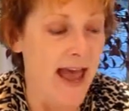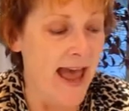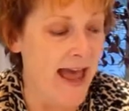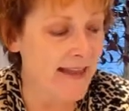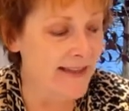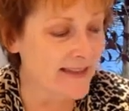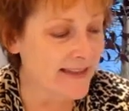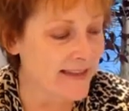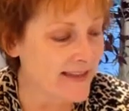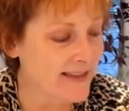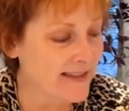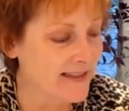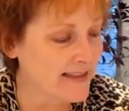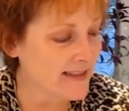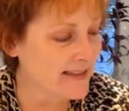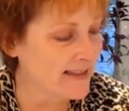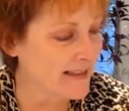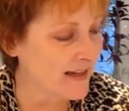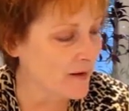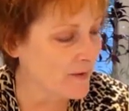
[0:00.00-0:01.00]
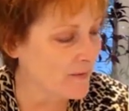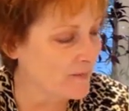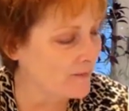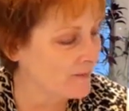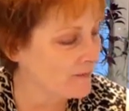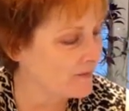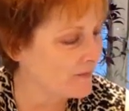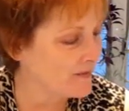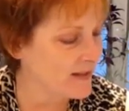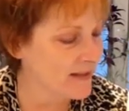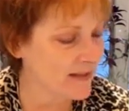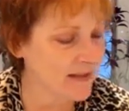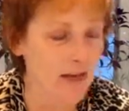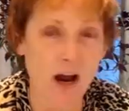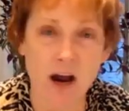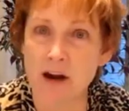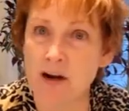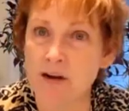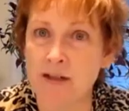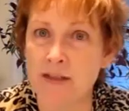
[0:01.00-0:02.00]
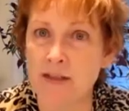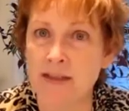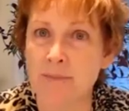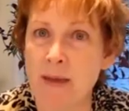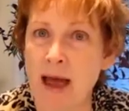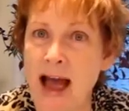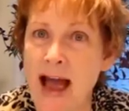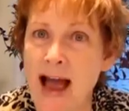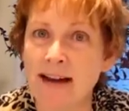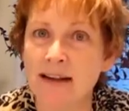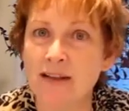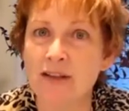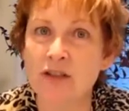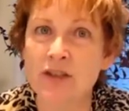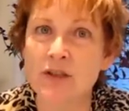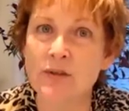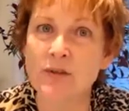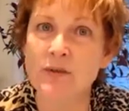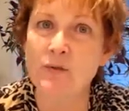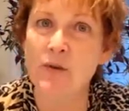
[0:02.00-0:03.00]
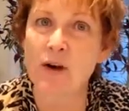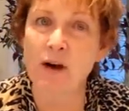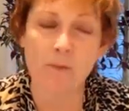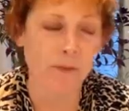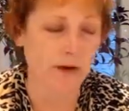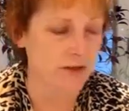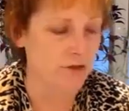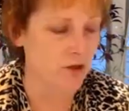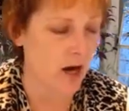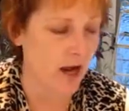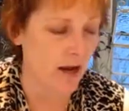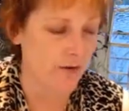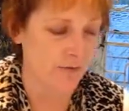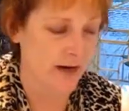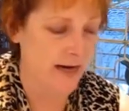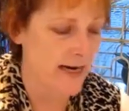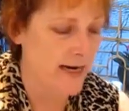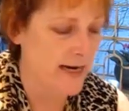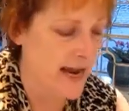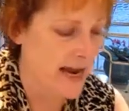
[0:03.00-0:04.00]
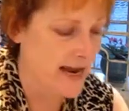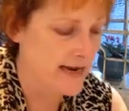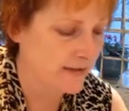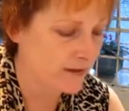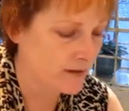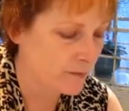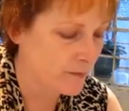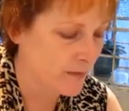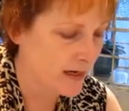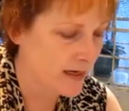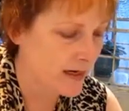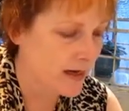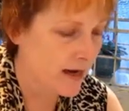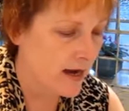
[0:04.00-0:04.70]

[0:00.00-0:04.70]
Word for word: And this is um, this harks back to um, when John Reagan asked me,